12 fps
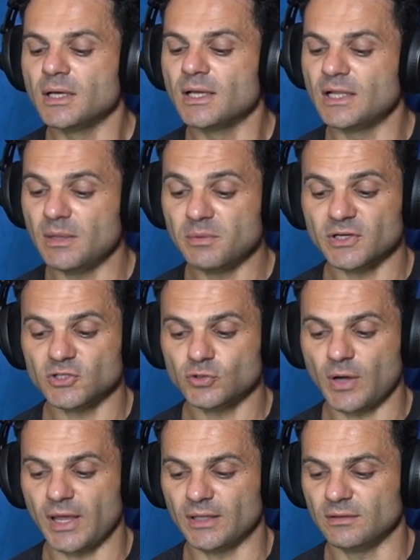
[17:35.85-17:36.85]
Limited
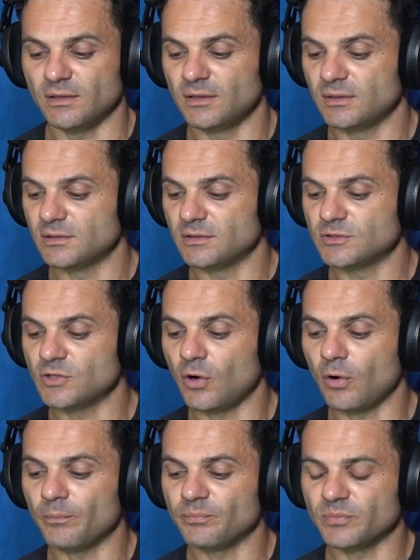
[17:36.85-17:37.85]
trade.
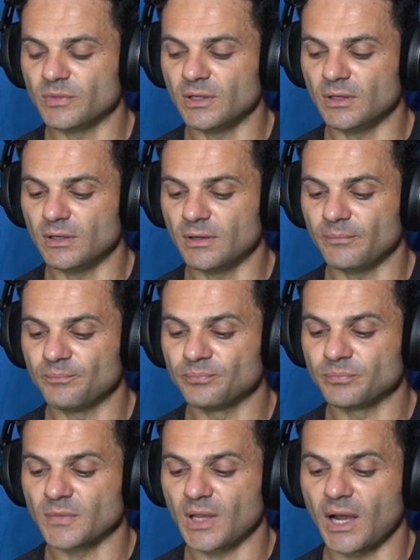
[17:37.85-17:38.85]
So
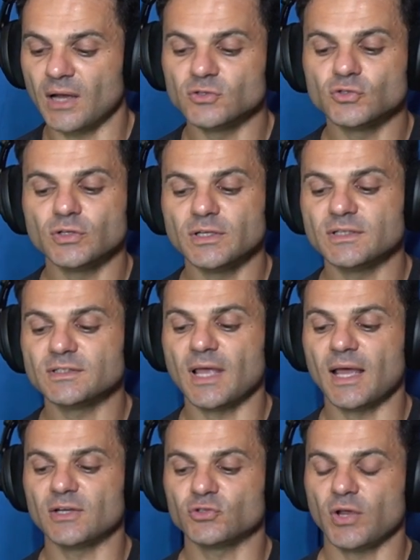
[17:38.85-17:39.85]
countries
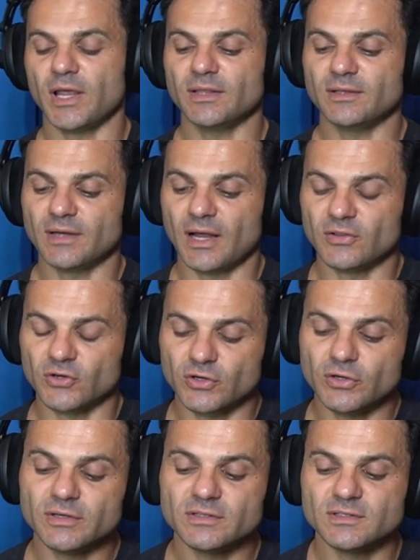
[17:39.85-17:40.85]
that trade in other
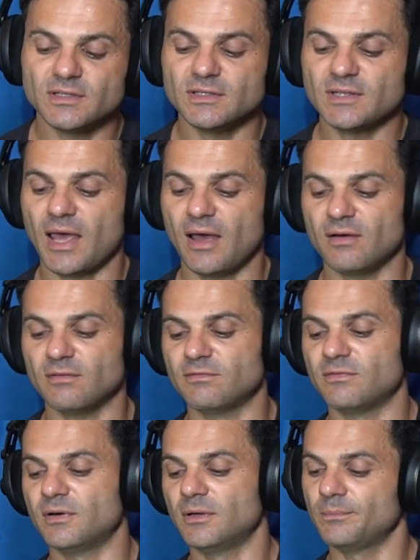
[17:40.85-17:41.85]
currencies
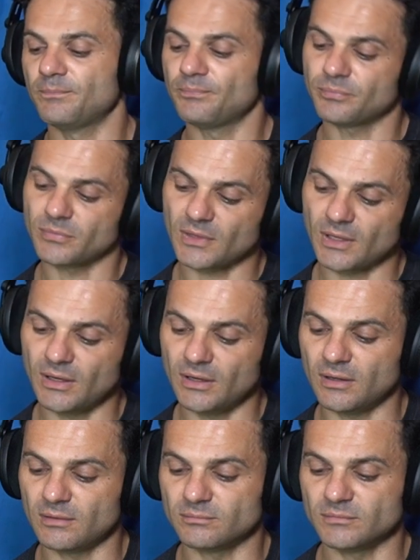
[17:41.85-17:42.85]
have
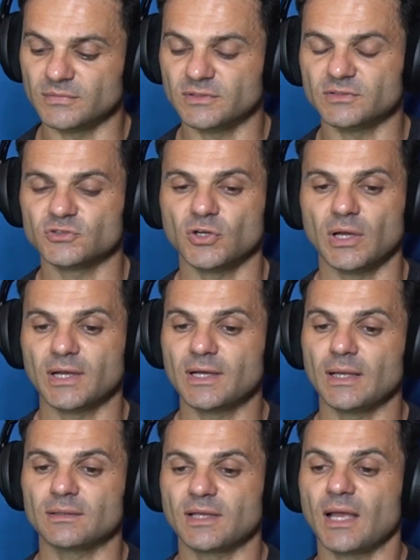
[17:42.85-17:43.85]

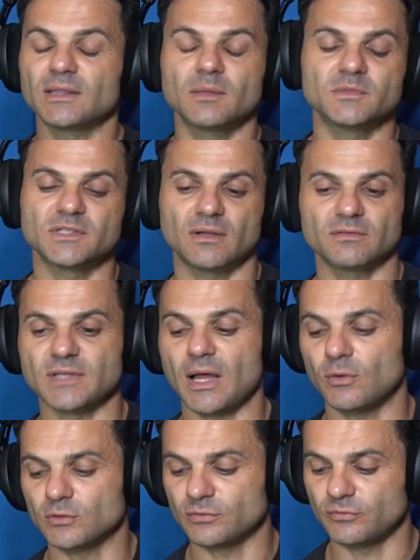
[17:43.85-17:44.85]
cut themselves
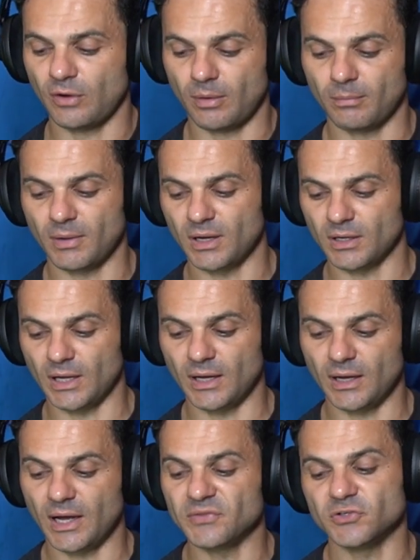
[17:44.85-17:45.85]
out from
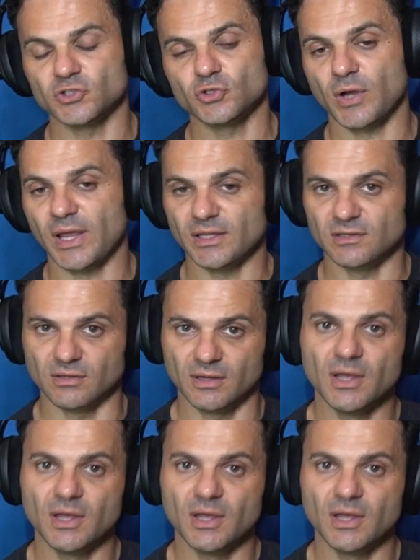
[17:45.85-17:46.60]
other trade